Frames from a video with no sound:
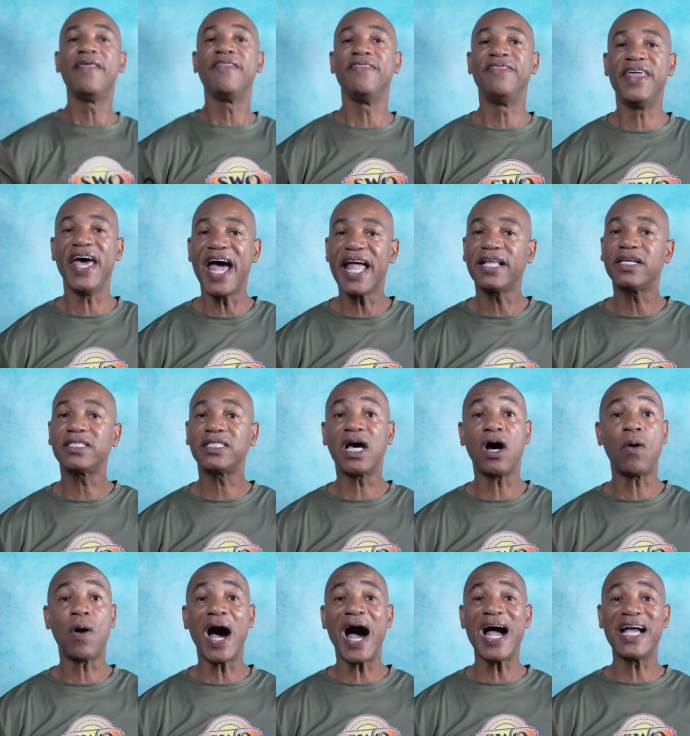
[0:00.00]
That is
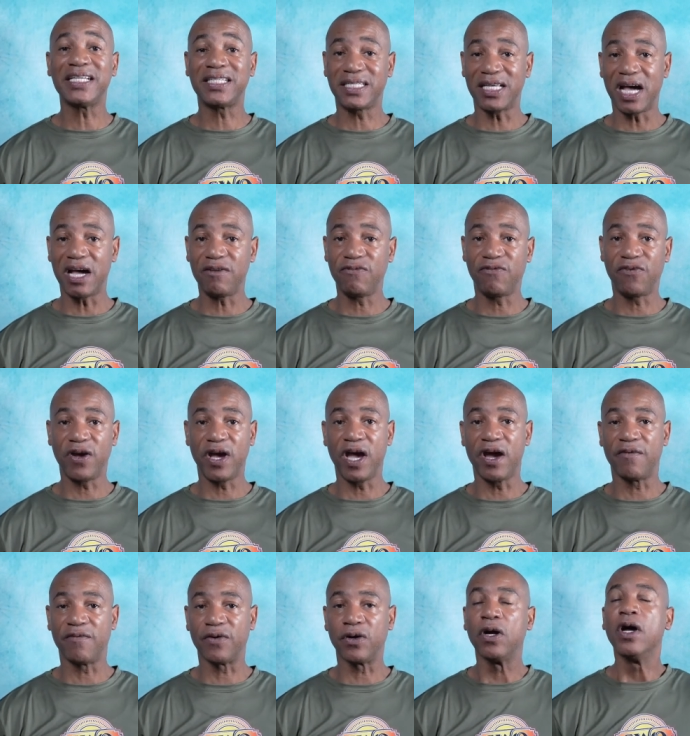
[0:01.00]
how I sign
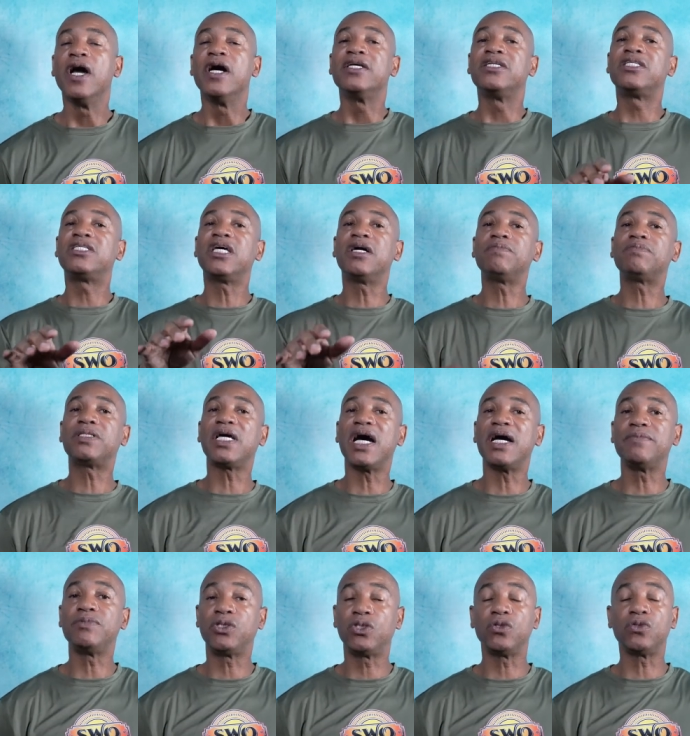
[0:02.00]
forever.
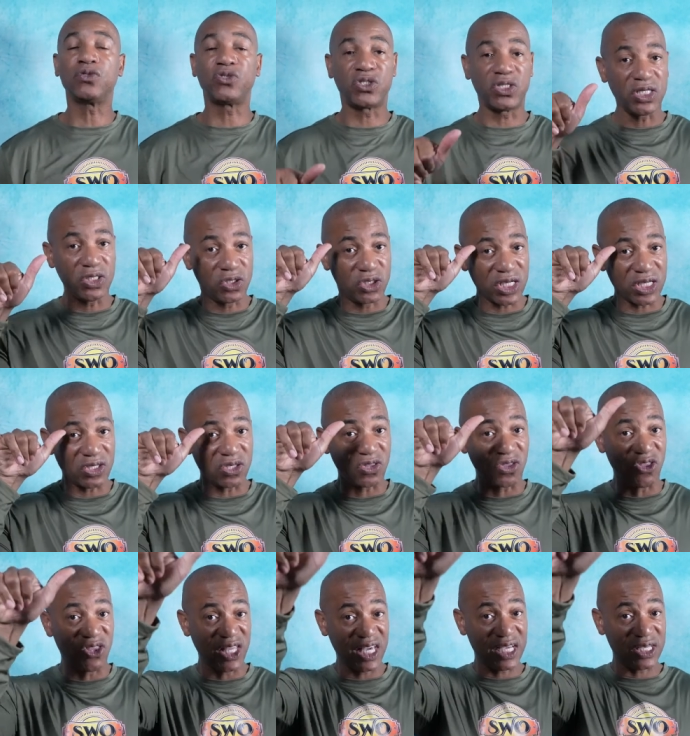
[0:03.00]
Sometimes you'll see
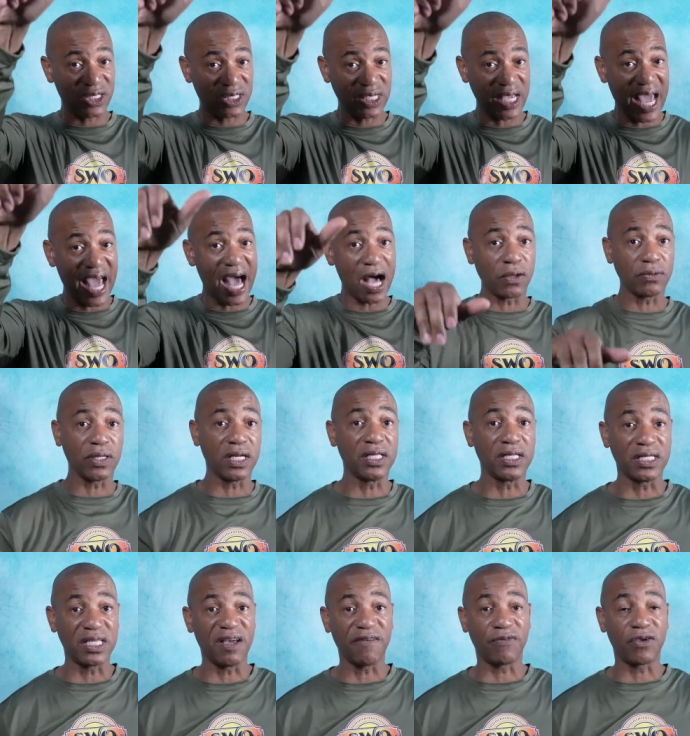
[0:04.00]
just this out in
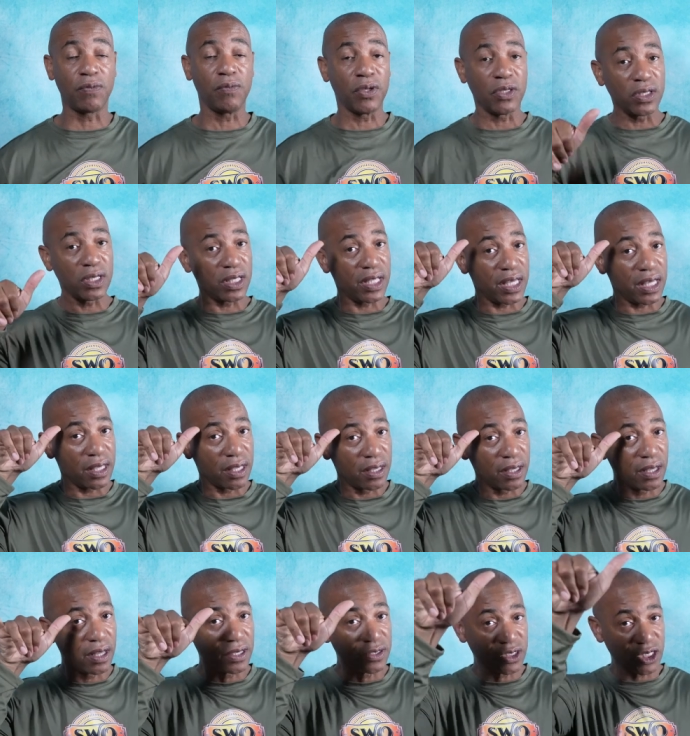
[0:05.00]
the deaf community,
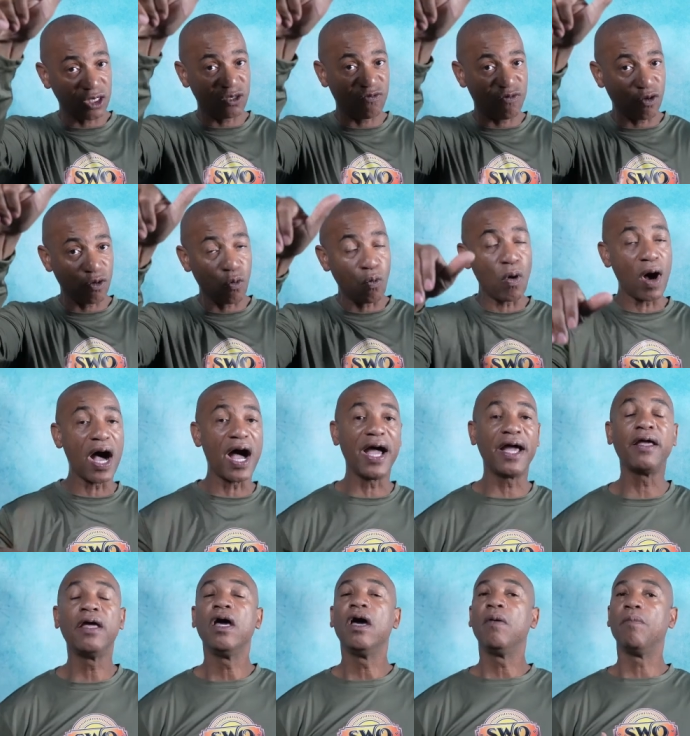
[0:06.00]
just for the
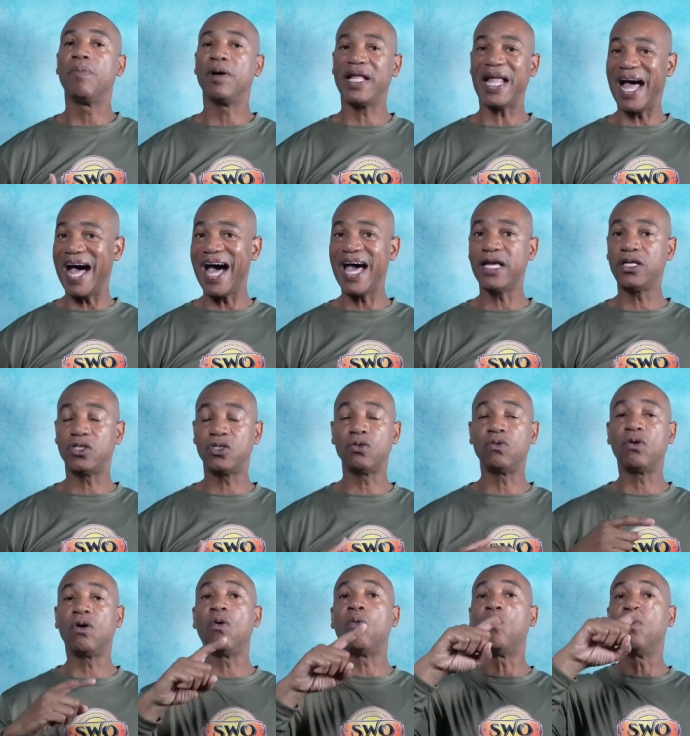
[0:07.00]
Y, but I
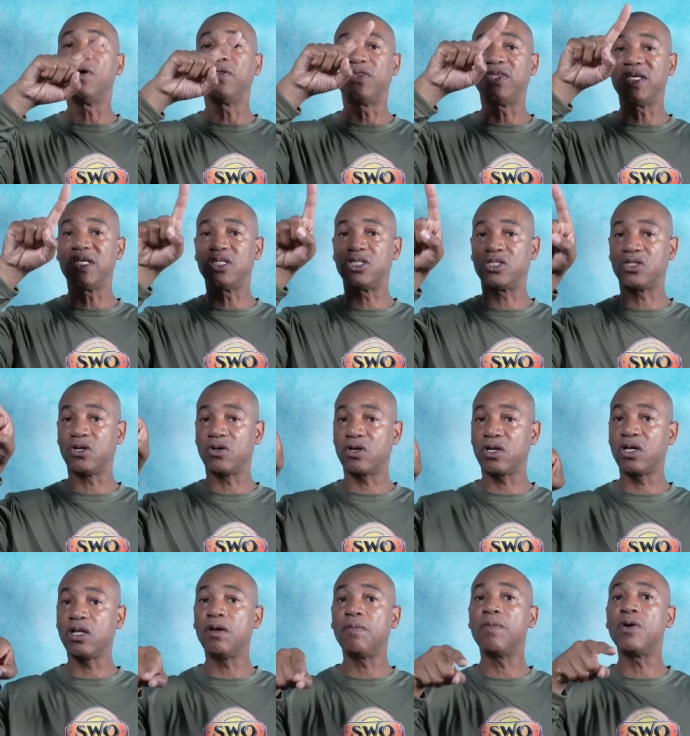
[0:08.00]
do it with the
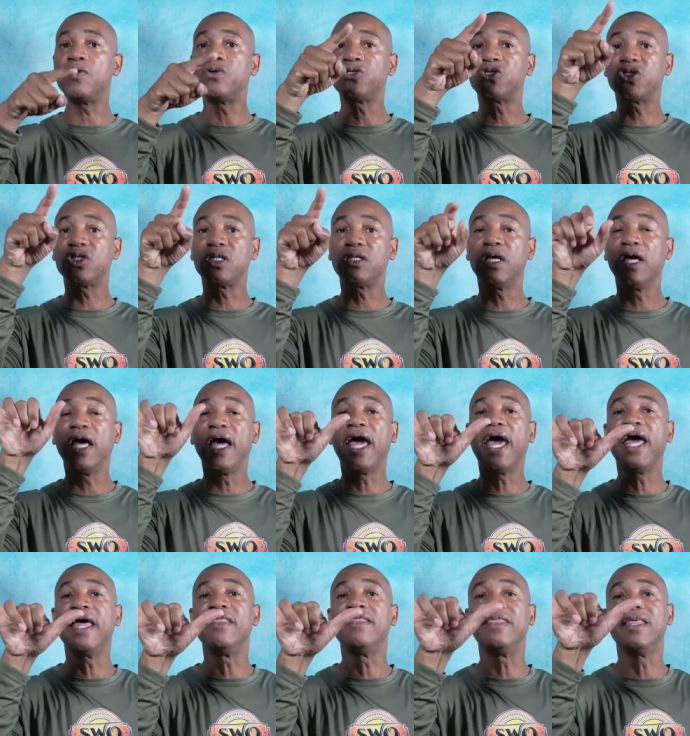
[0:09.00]
circular motion
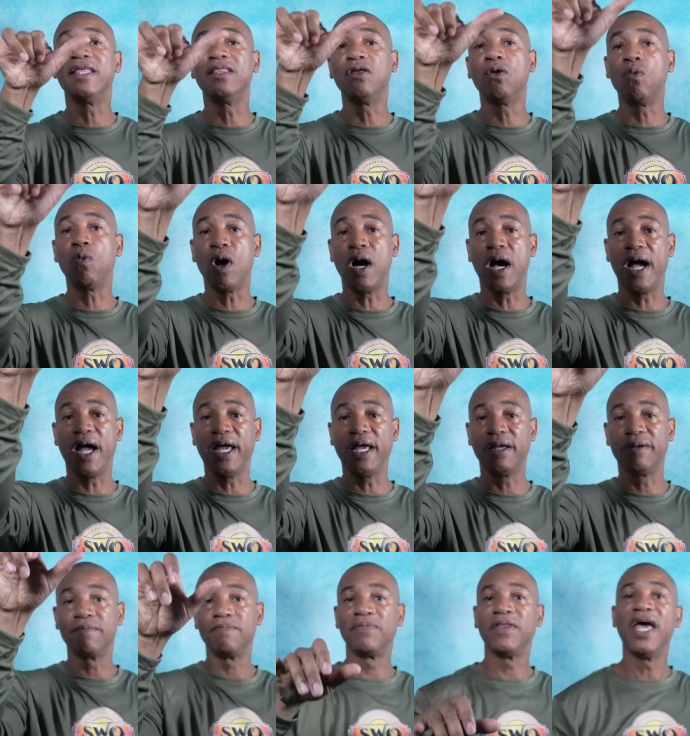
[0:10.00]
and then the Y.
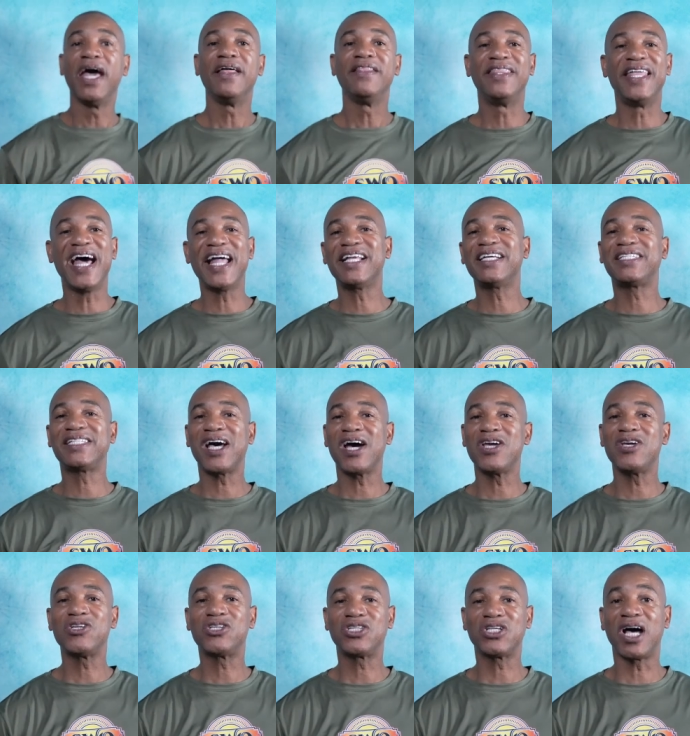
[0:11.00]
That is how
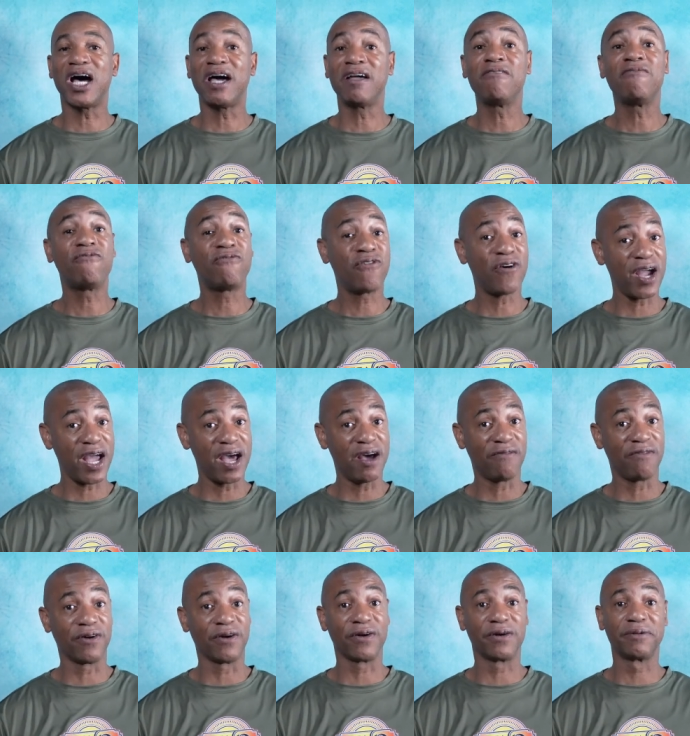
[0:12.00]
you sign
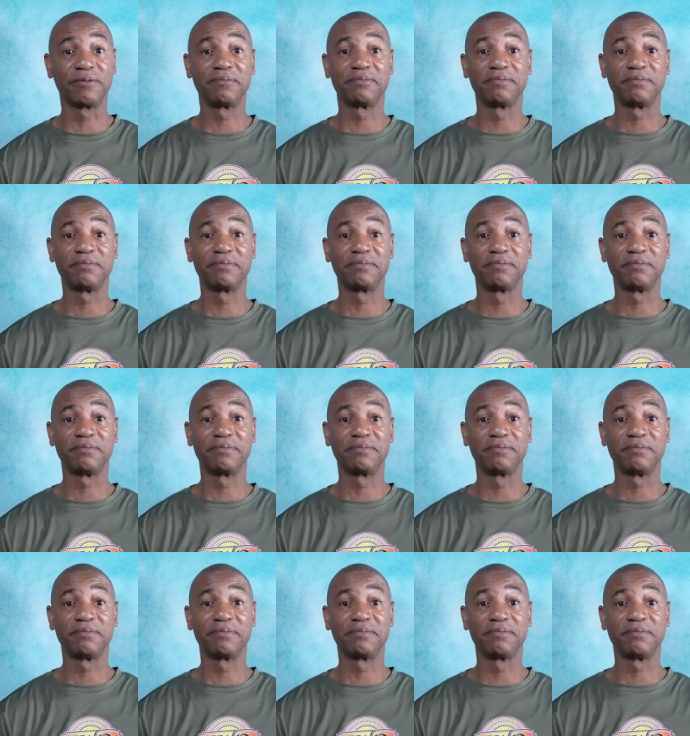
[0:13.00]
forever.